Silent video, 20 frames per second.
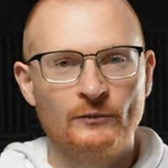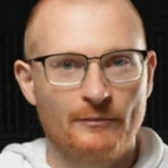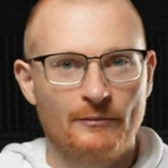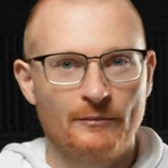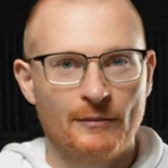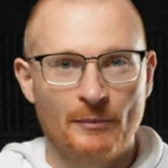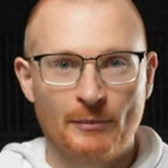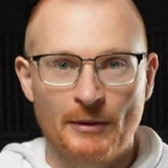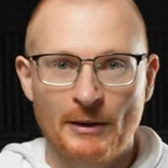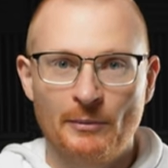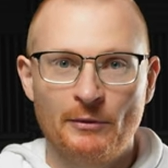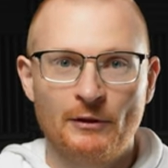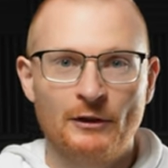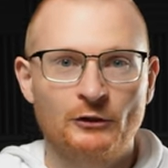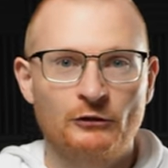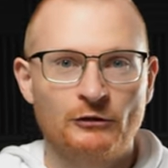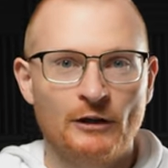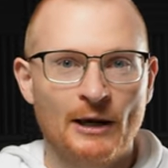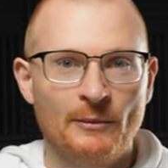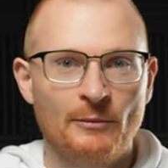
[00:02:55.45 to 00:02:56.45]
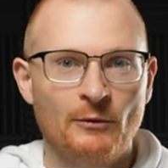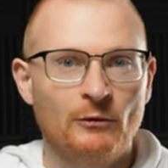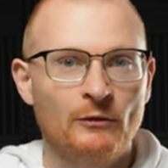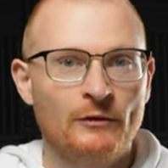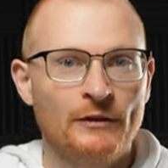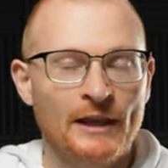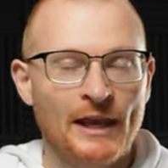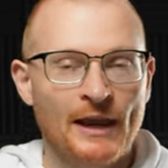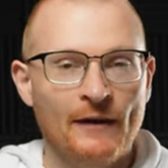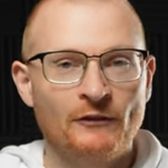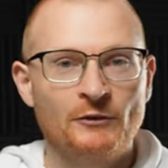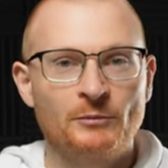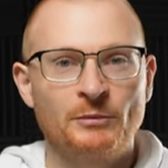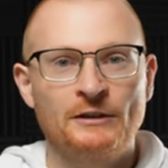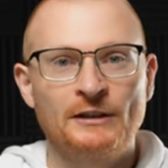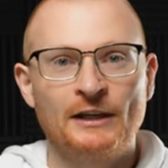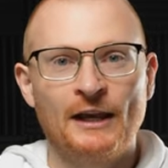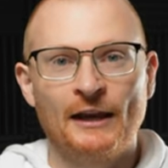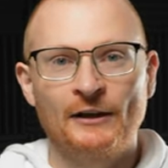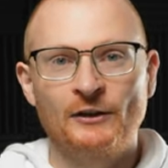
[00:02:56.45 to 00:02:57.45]
But people are tribal, they have to
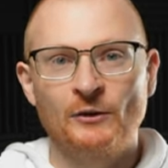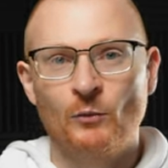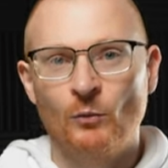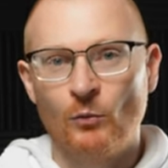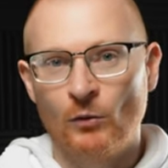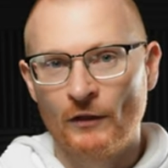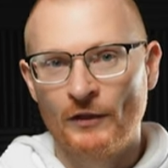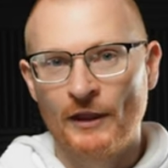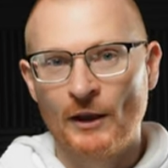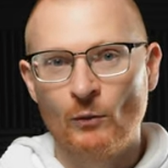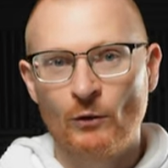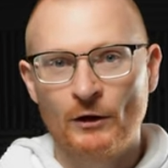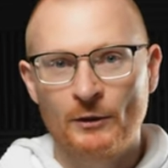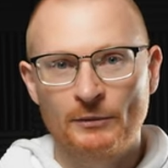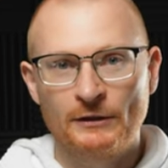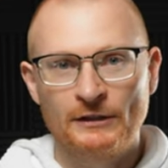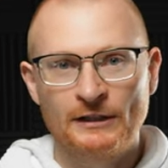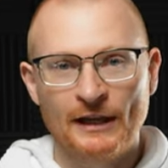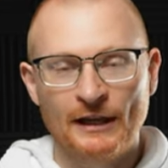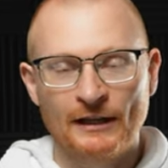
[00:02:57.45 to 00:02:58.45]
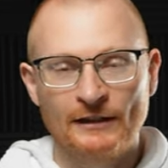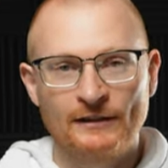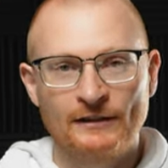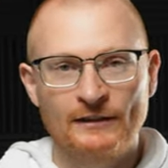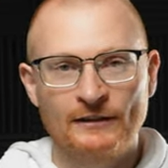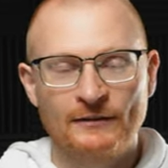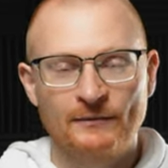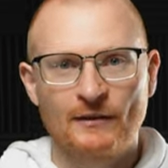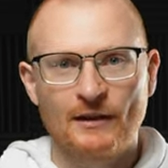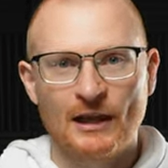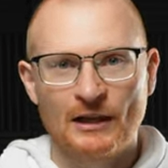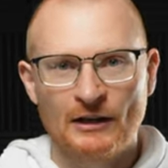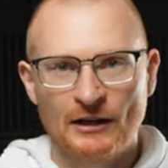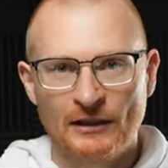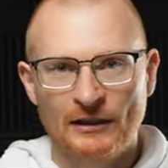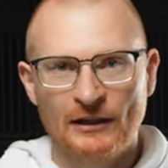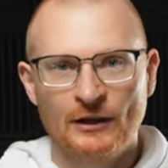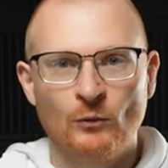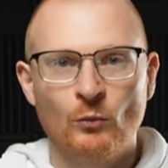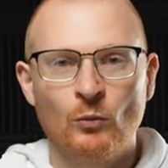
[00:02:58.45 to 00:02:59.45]
protect what they want to protect, and I
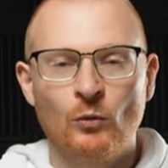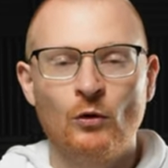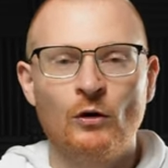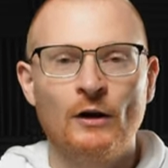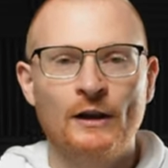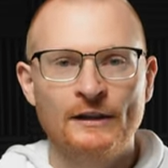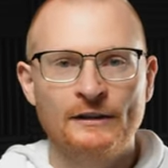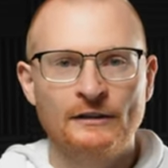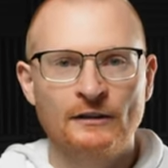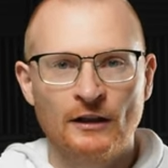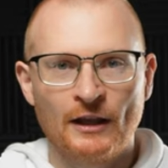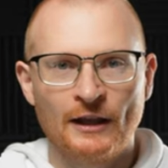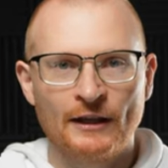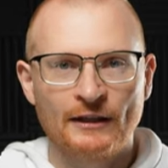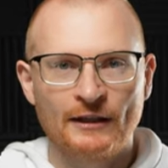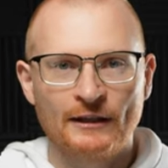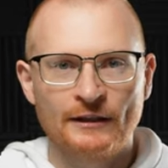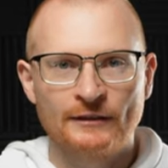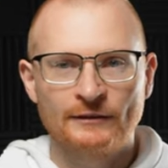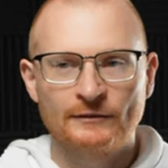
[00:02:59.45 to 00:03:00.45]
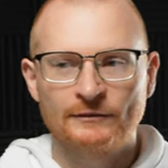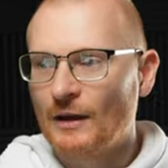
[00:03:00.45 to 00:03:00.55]
think war is likely.